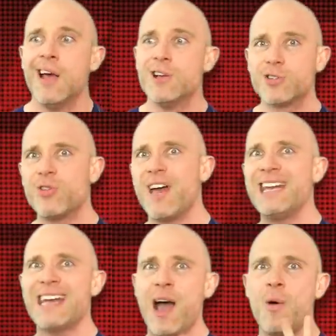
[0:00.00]
So they
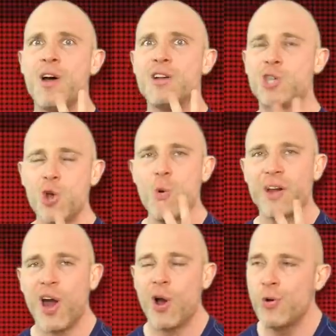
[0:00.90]
now
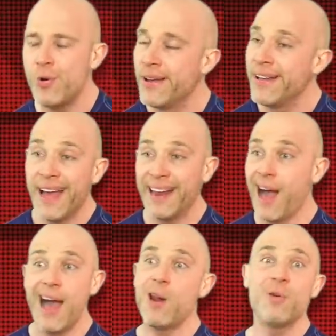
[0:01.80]
2-0, and
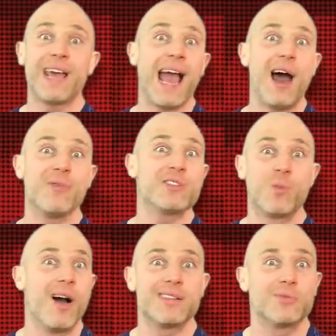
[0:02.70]
I don't get how this
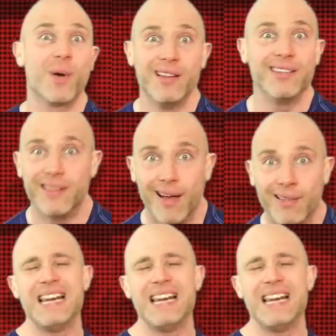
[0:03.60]
works as well as it does.